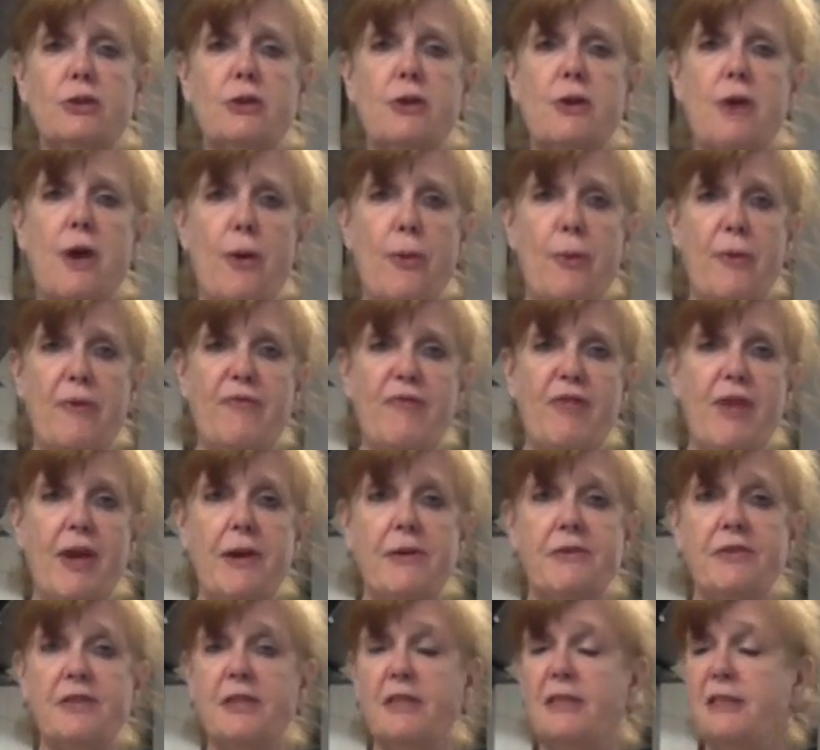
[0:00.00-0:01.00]
to go with
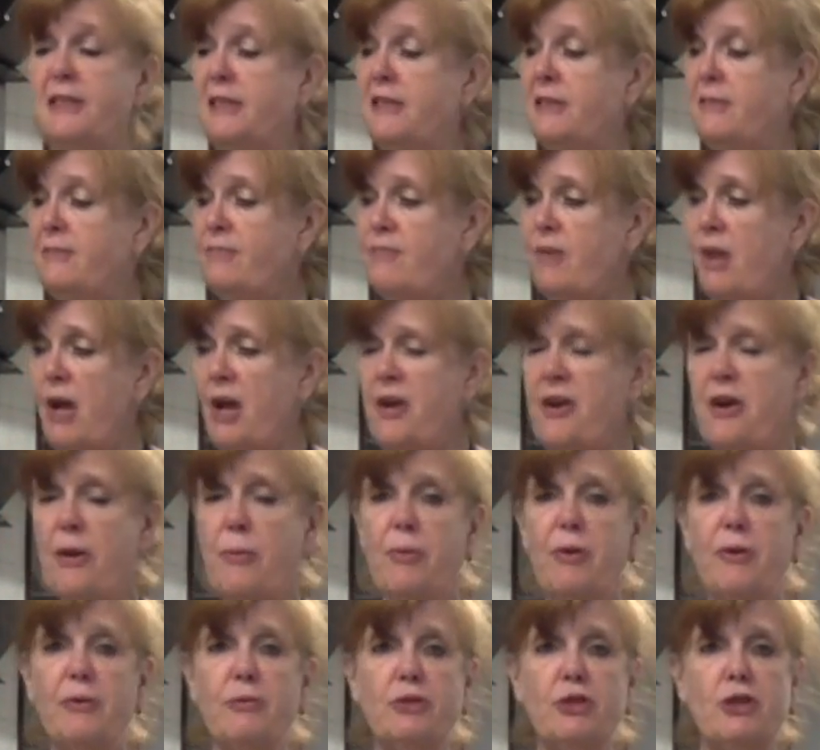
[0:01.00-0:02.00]
this, and I
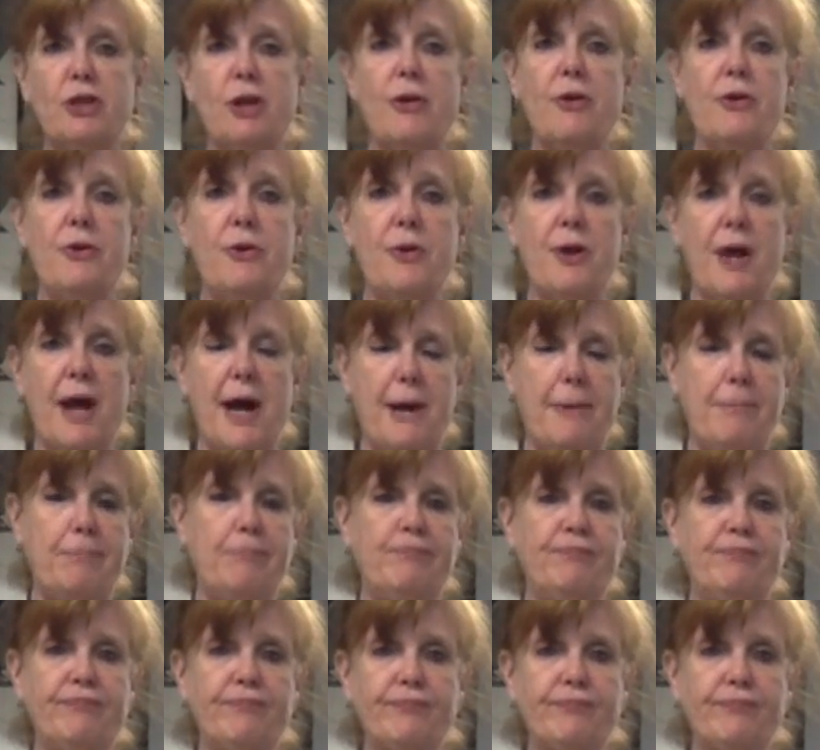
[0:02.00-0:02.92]
will show you that.